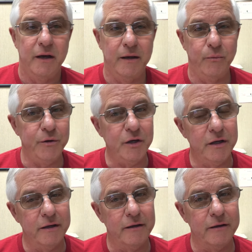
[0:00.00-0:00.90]
And when you
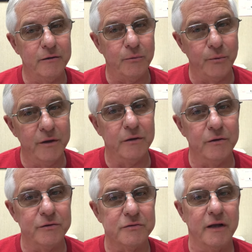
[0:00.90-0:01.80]
get into the
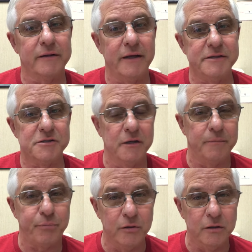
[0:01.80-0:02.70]
rils, like
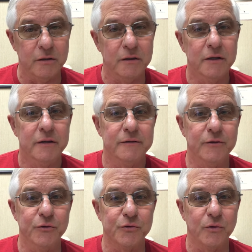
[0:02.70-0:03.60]
lisinopril,
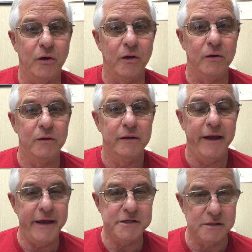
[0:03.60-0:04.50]
those are all
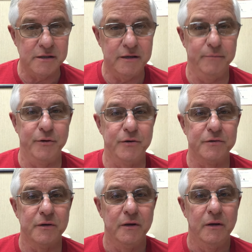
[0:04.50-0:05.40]
ACE inhibitors.